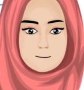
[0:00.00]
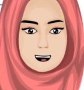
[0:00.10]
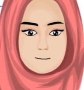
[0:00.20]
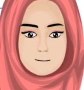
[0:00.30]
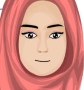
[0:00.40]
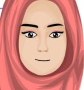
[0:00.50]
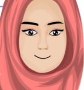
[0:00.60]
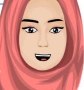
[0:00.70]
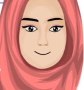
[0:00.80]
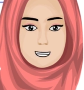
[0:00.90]
take
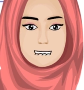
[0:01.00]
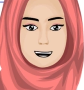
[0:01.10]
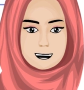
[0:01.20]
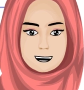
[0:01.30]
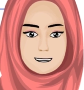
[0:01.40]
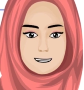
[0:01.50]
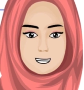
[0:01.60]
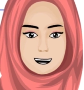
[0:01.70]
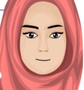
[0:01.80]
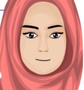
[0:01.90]
the maxillary
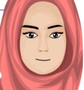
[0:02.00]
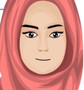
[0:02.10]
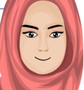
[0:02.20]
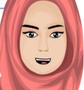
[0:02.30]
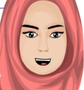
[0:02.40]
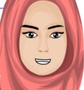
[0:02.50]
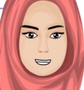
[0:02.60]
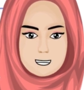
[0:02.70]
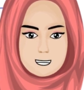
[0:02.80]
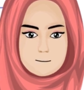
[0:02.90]
sinus together
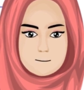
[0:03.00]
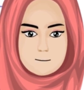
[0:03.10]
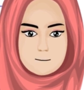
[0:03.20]
with this.